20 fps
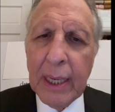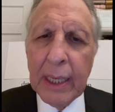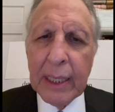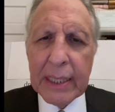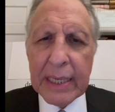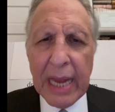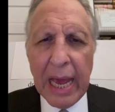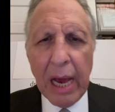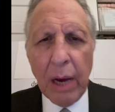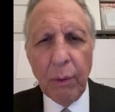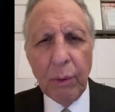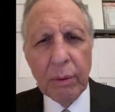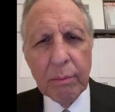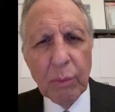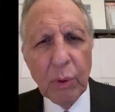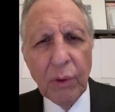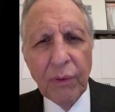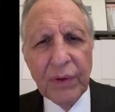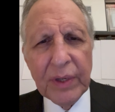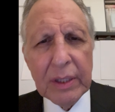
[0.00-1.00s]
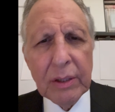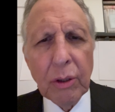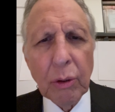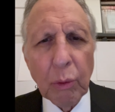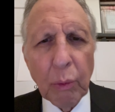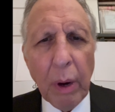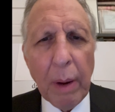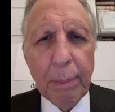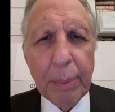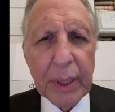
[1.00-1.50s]
Now we're moving to
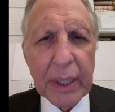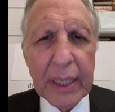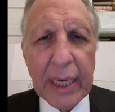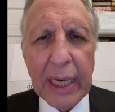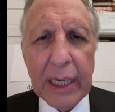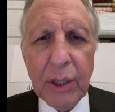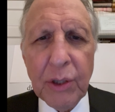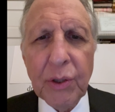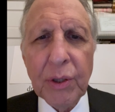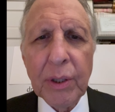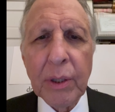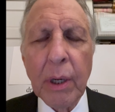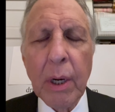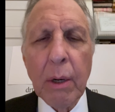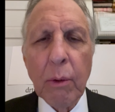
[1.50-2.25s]
replication.